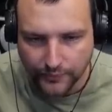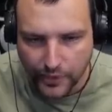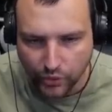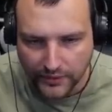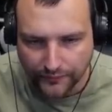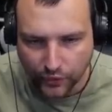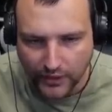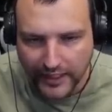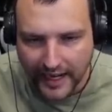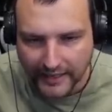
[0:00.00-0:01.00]
beautiful
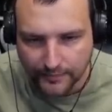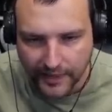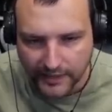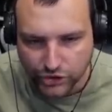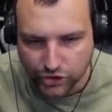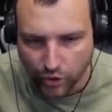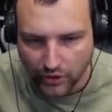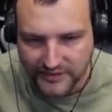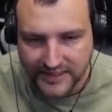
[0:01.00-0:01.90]
cranberry sauce.